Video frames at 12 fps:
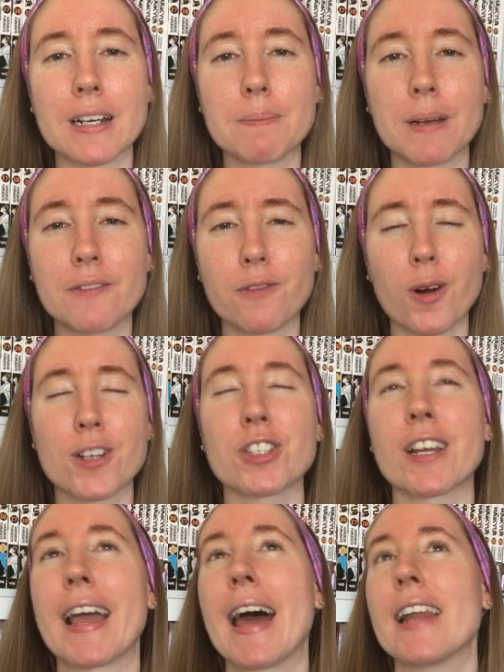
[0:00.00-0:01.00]
but
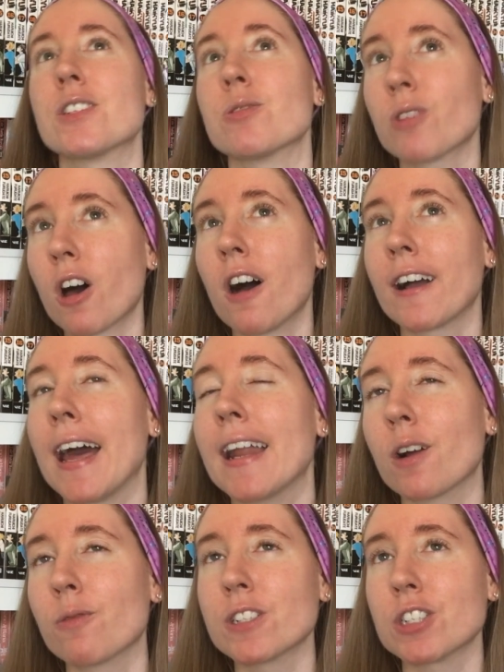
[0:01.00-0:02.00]
unfortunately I had it too long. Had
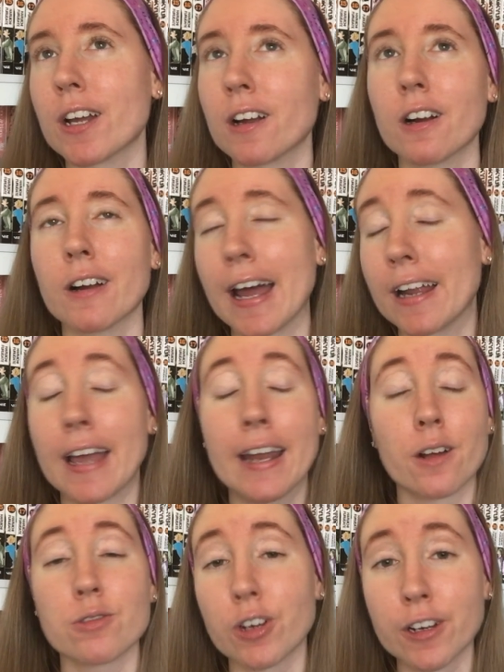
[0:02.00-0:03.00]
to
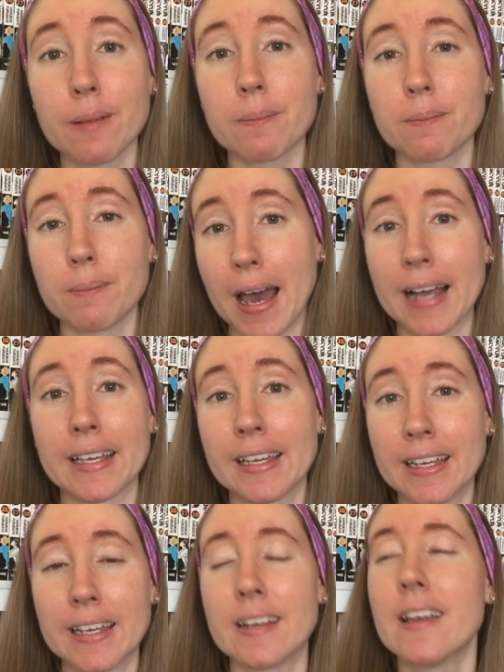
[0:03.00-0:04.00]
go turn it back
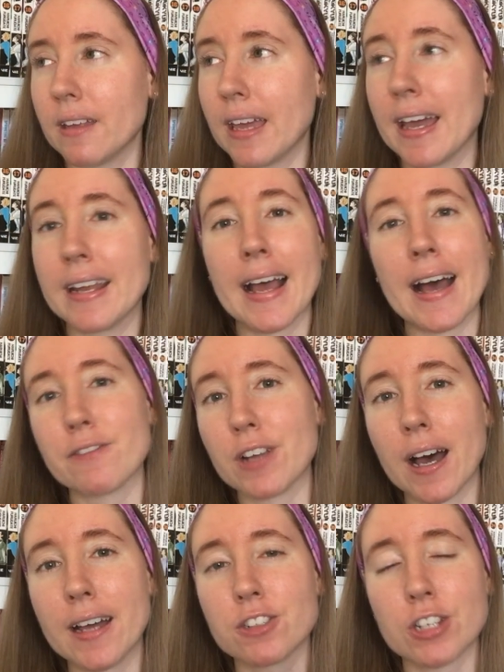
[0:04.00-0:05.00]
in, and have
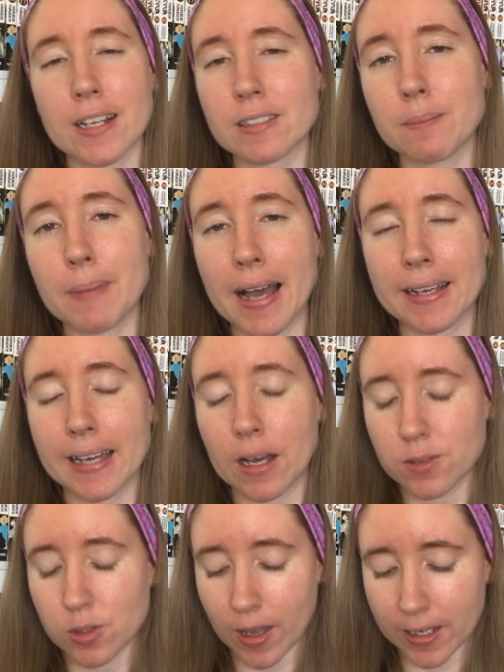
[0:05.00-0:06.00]
not checked it back
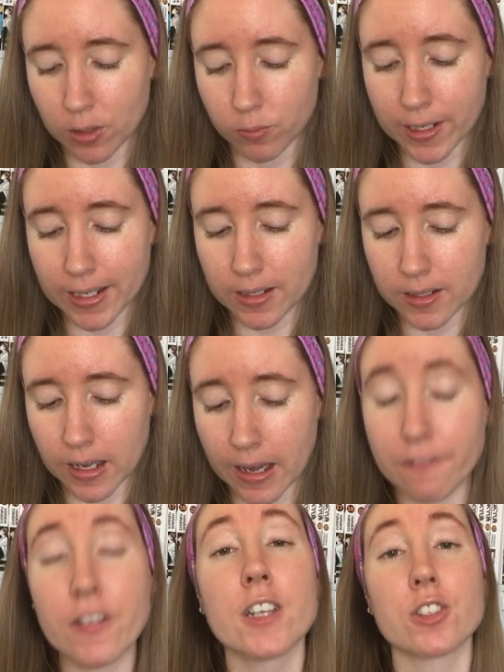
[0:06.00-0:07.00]
out so I could read
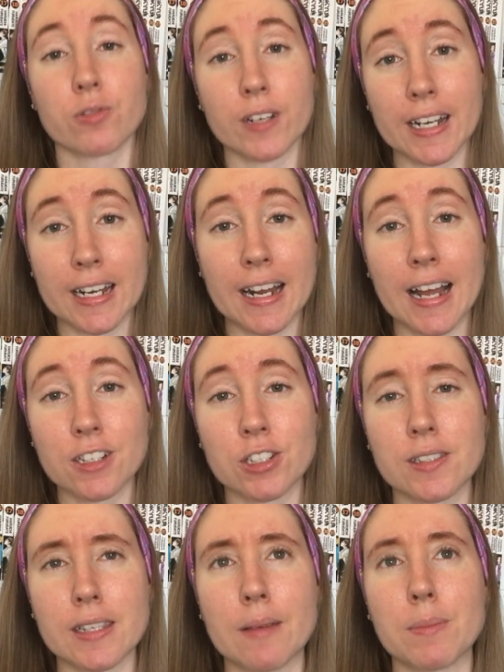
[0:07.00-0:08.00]
it, finish reading it, I
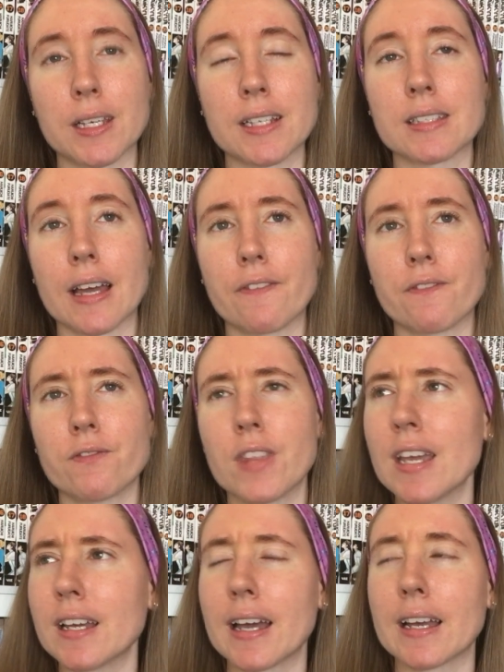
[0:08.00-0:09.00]
should say, because I
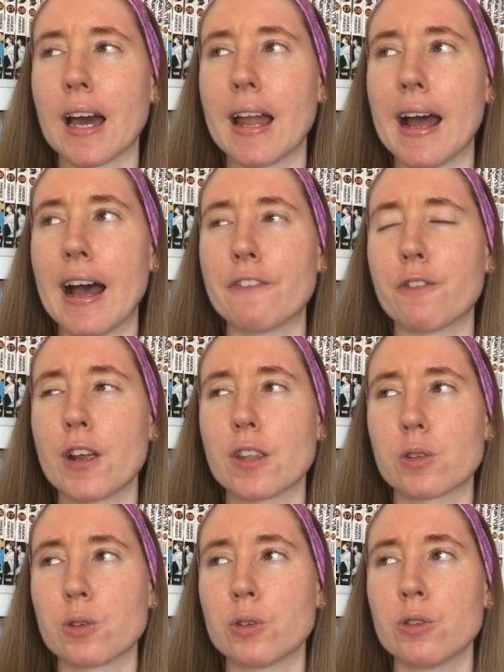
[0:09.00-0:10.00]
think I got halfway
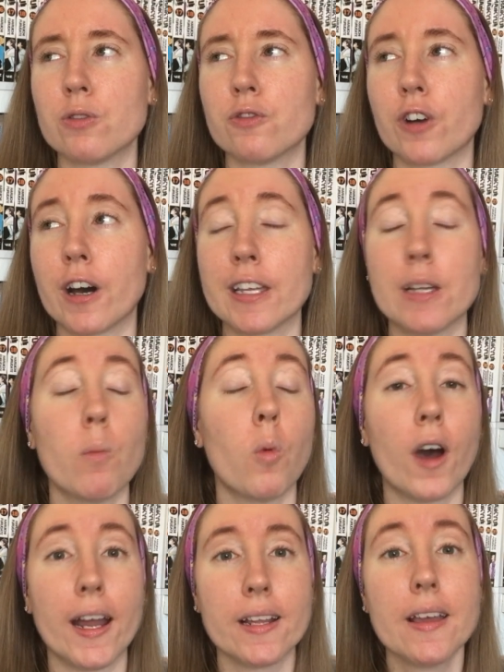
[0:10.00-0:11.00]
through volume
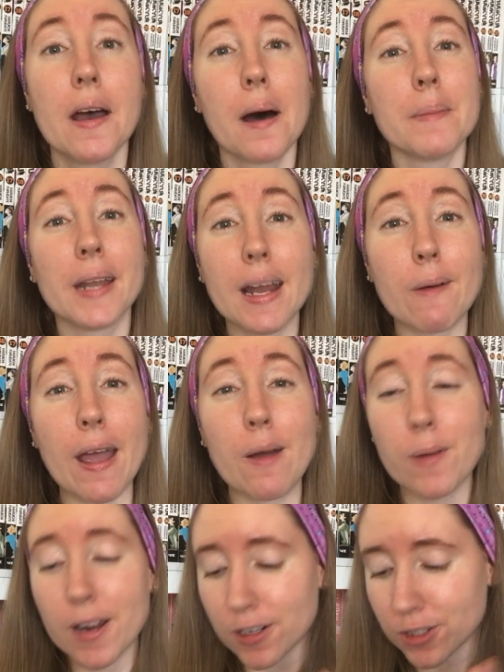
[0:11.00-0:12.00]
1. But anyway,
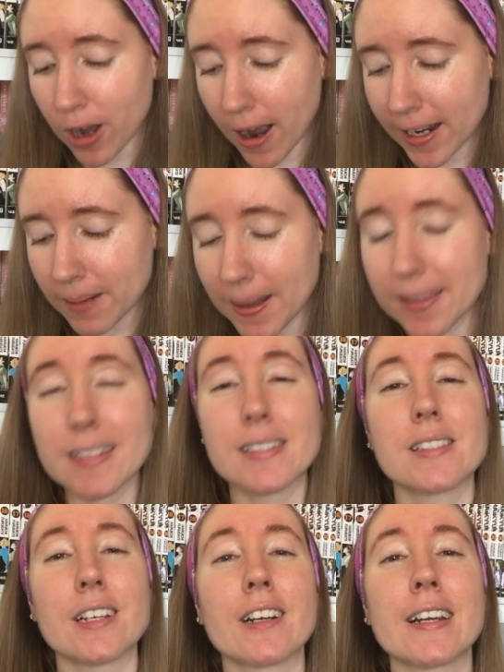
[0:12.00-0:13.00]
we are talking about this
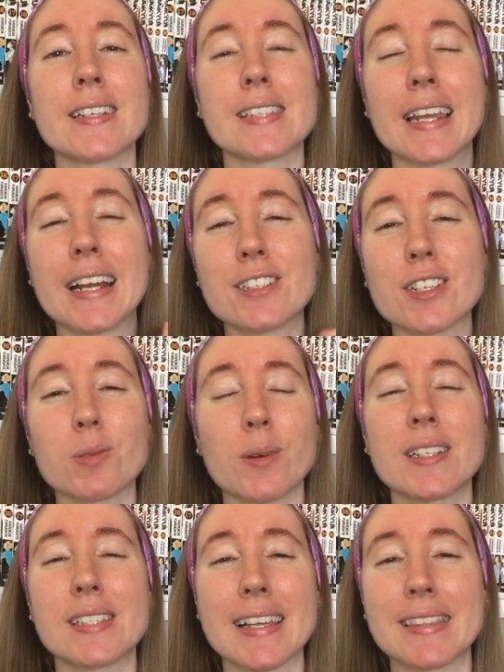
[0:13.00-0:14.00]
series, and I just
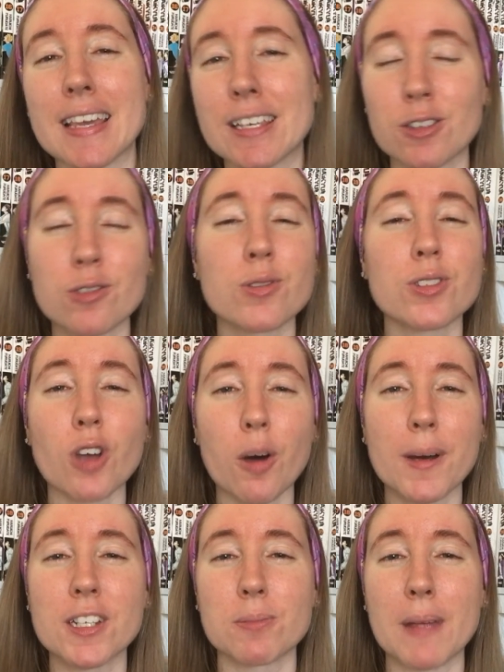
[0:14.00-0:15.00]
want to say thank you so
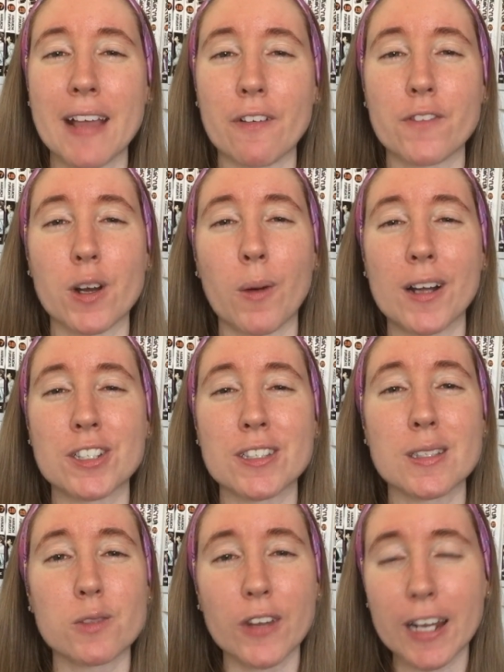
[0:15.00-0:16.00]
much, Maeve, if you're watching
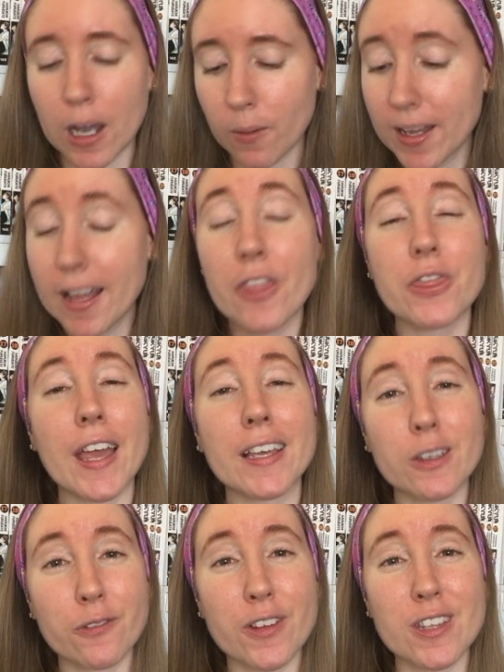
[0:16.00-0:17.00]
this video.
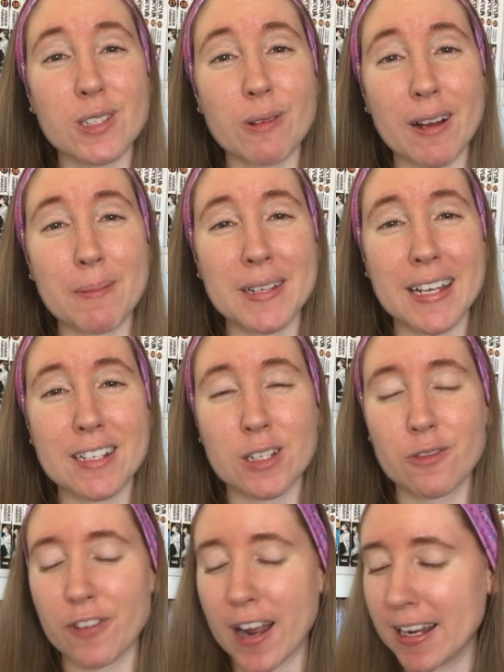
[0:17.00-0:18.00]
Thank you for this
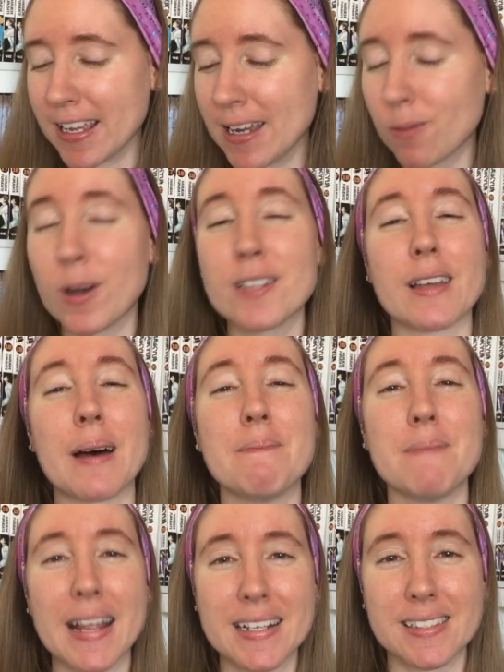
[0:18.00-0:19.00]
recommendation, friend. It was
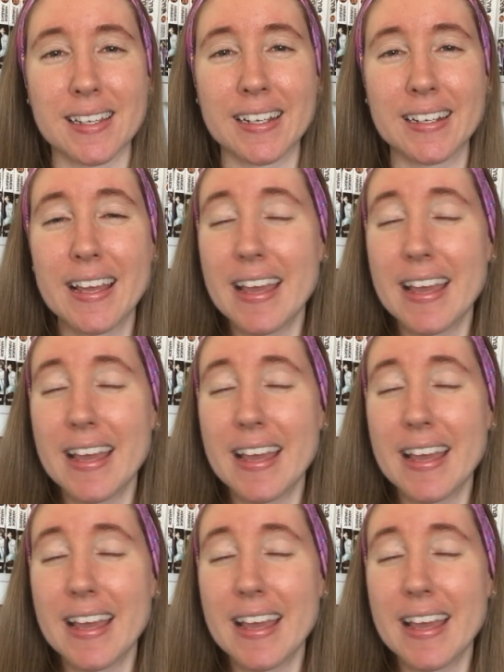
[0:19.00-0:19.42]
amazing.